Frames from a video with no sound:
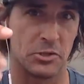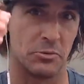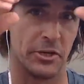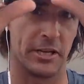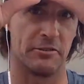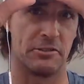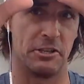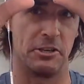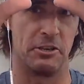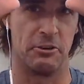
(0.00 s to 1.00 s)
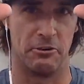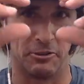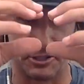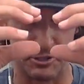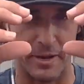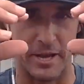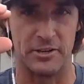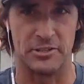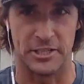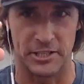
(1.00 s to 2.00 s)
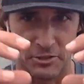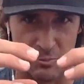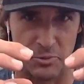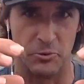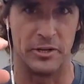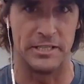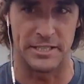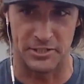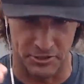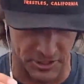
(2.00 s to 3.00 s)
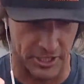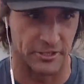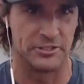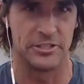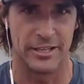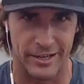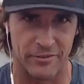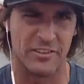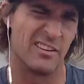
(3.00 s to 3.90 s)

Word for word: where you get your CEO, and your managers, you got your employees, you got your janitors, you got everything.